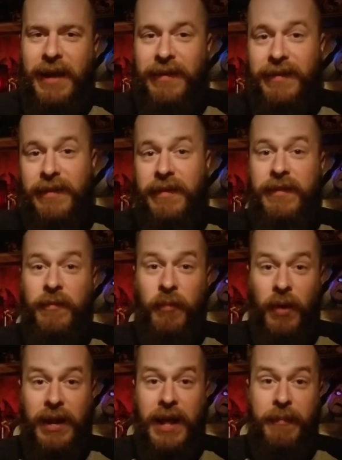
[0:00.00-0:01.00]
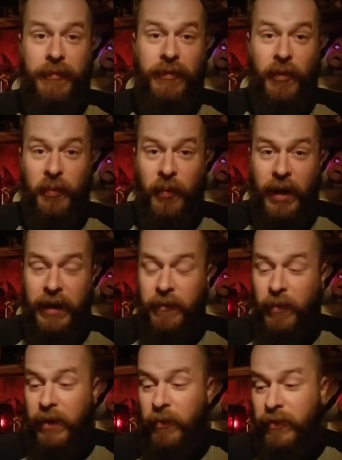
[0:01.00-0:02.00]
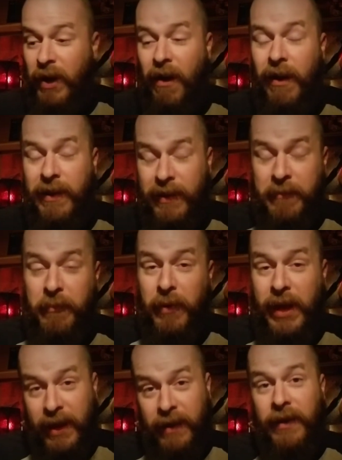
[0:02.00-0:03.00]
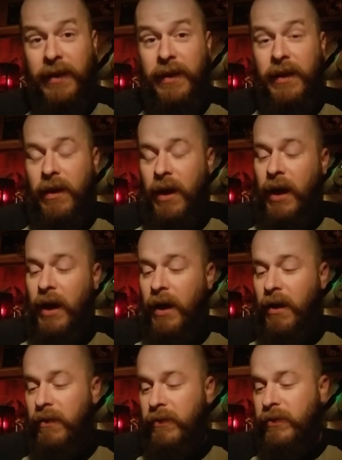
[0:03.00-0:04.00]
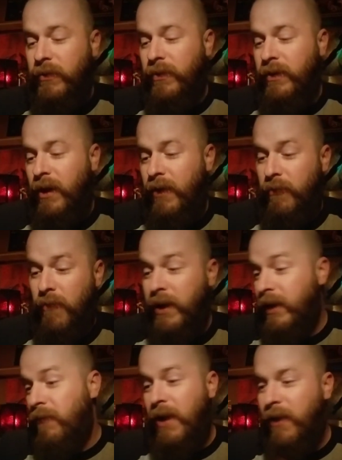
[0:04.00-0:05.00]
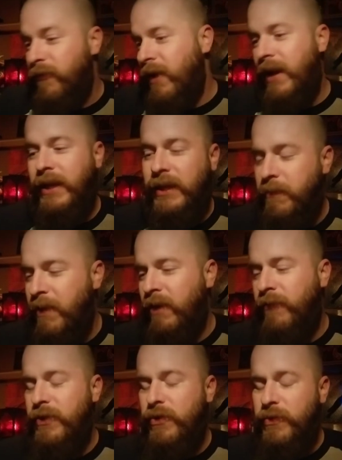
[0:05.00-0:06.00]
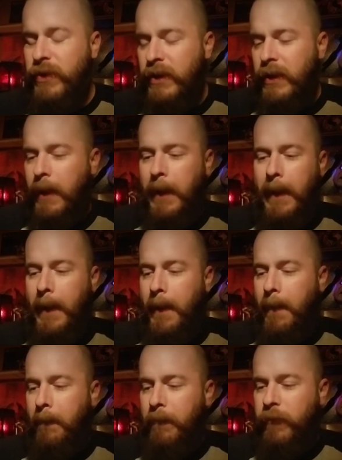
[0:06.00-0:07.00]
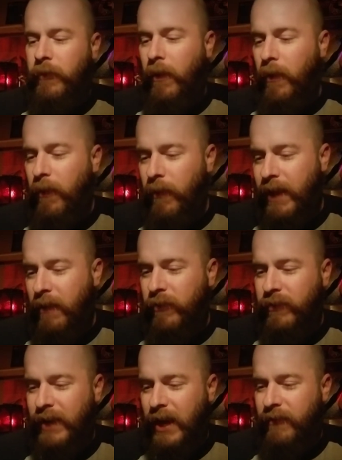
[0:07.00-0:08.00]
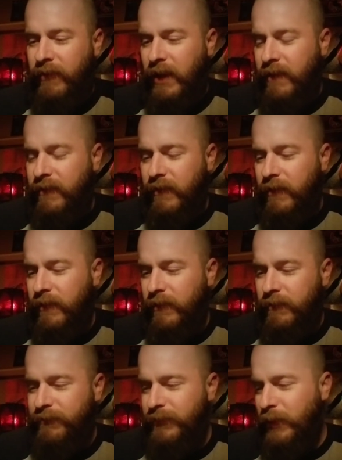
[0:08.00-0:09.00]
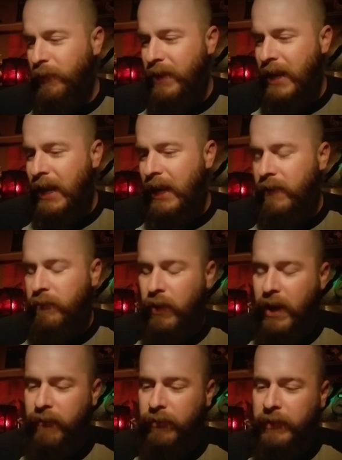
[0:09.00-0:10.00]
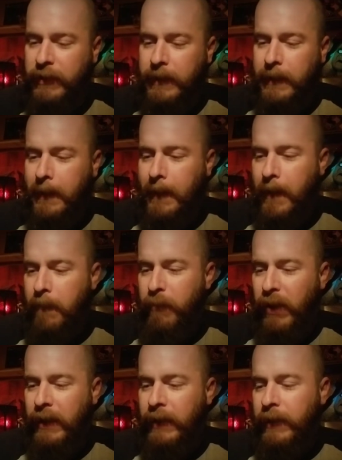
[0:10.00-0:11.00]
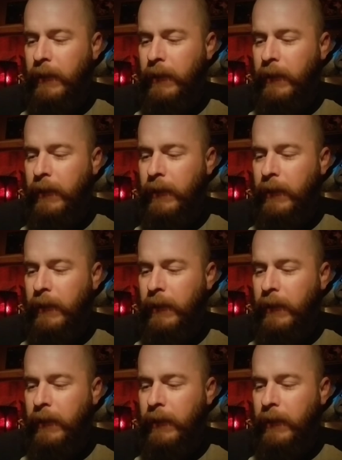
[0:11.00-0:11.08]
to season 1, episode 1, when it was Arya and Bran doing all the running around trying to get the better view. So that was kind of a nice little, nod, whatever. But